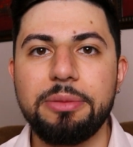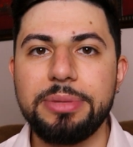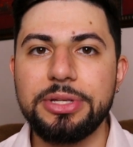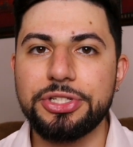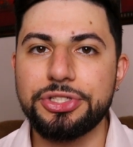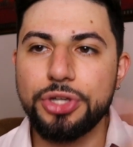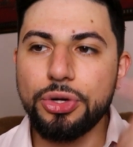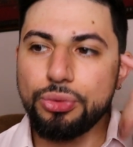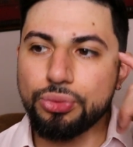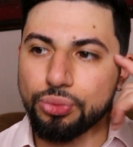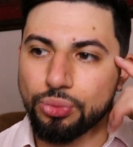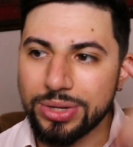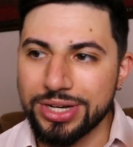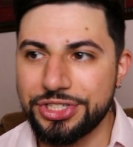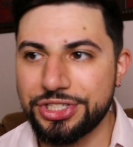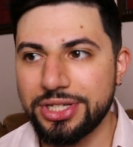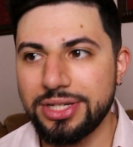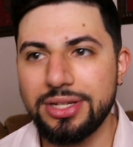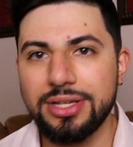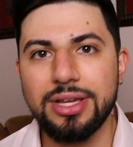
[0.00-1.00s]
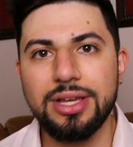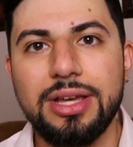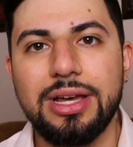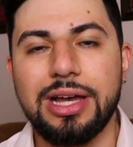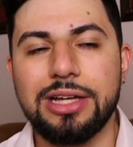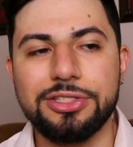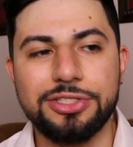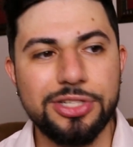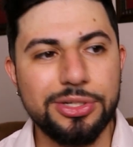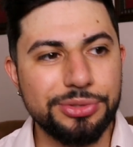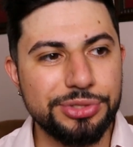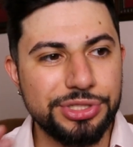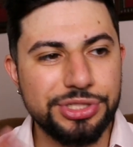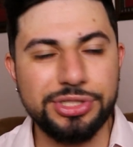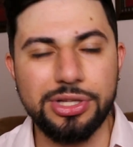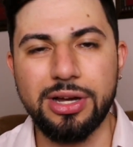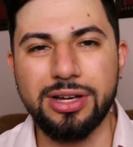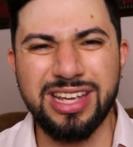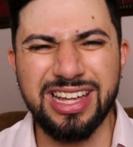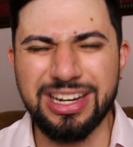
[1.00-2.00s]
would be so rigid and so
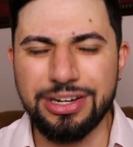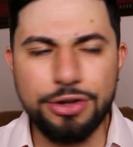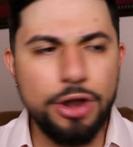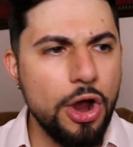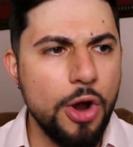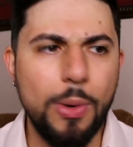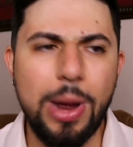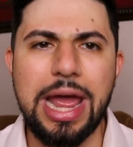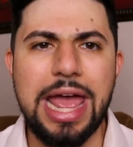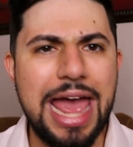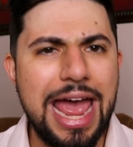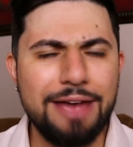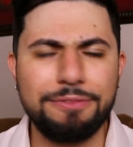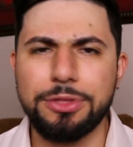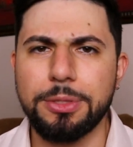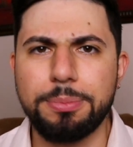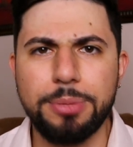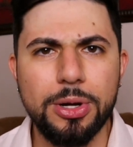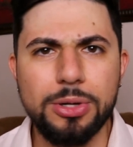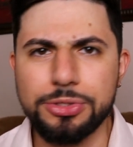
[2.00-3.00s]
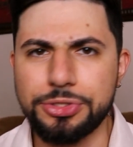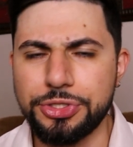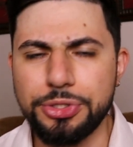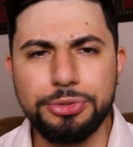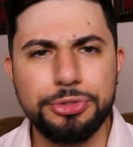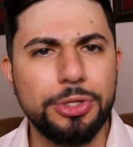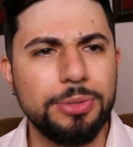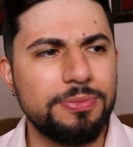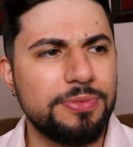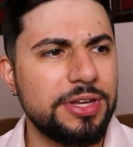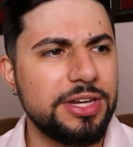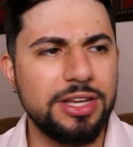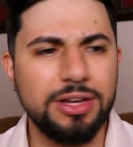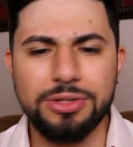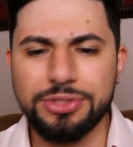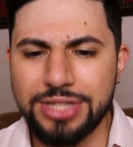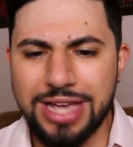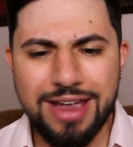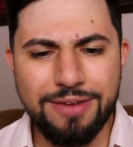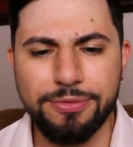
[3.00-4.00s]
stuck in, no, I have to post YouTube
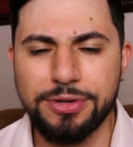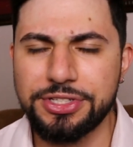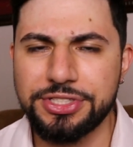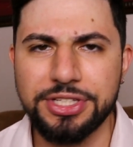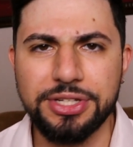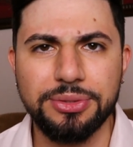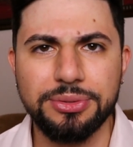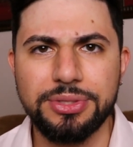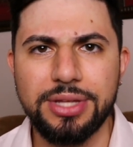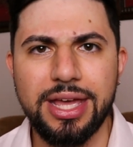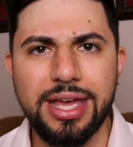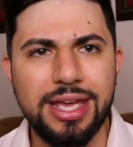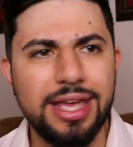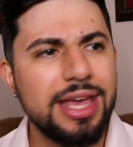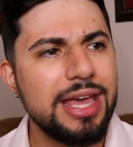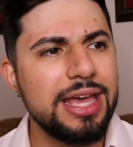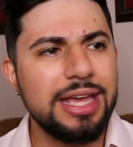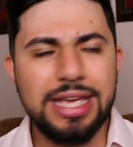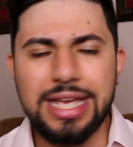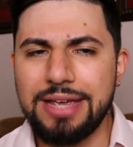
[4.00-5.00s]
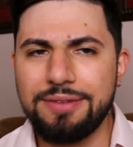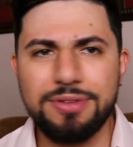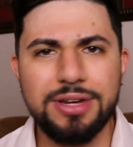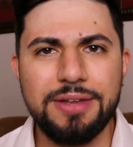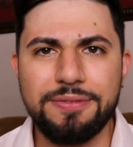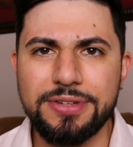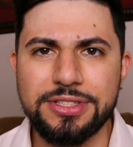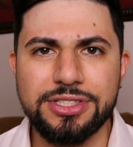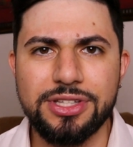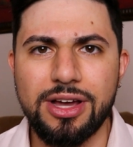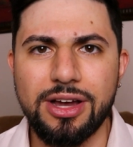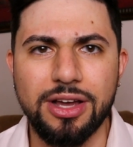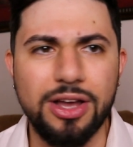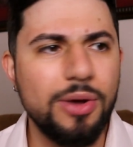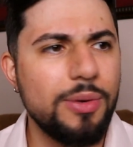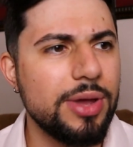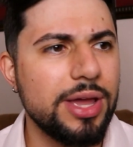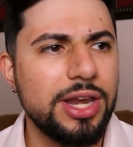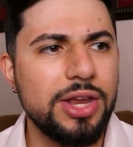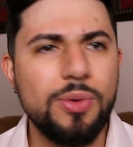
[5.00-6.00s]
videos every single day, even if it's not
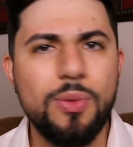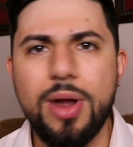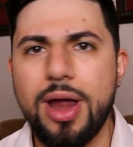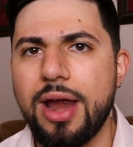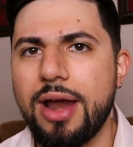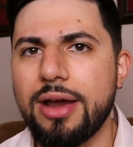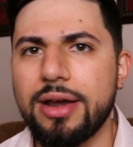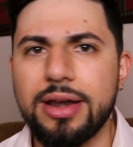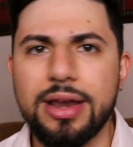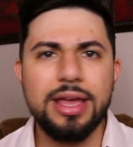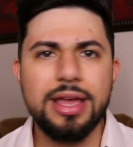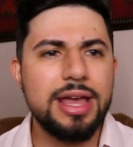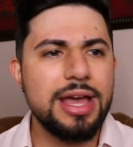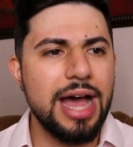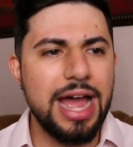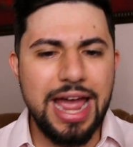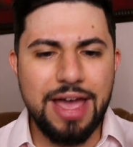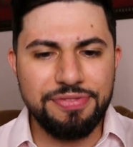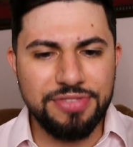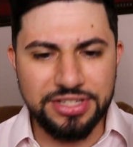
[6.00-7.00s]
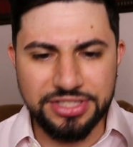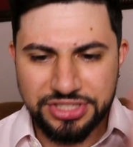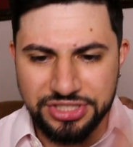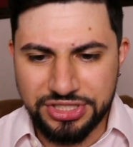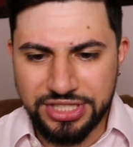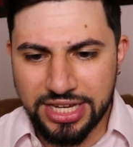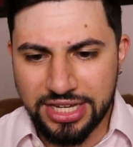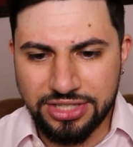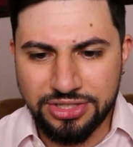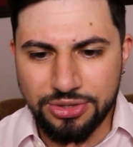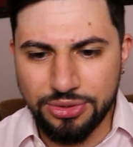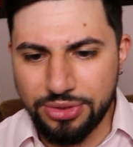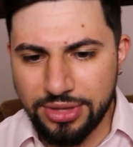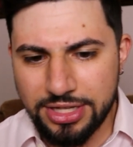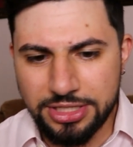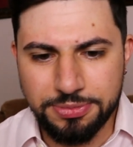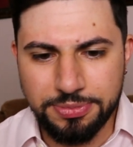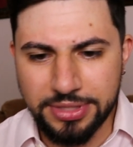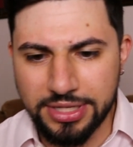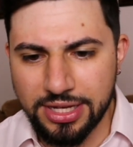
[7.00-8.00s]
going anywhere, and I have to stick to
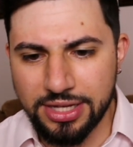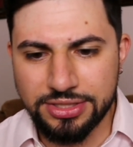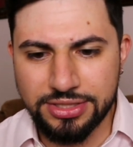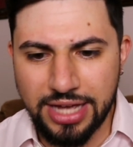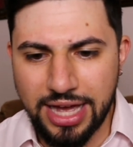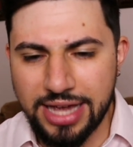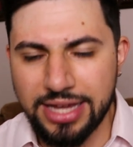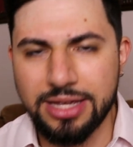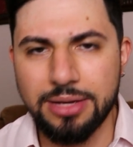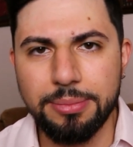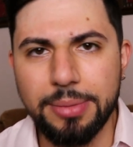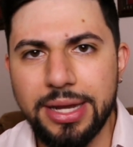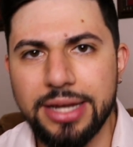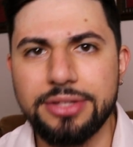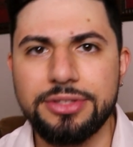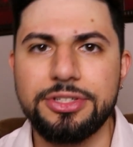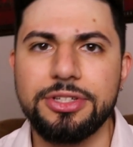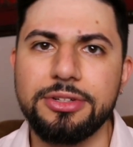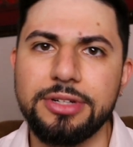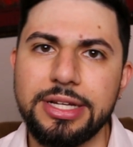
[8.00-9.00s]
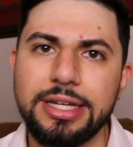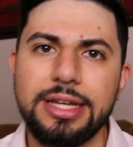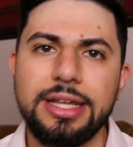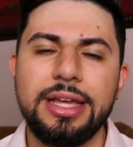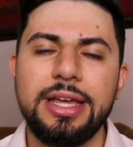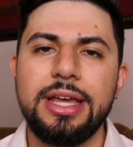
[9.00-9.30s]
this because I committed to it.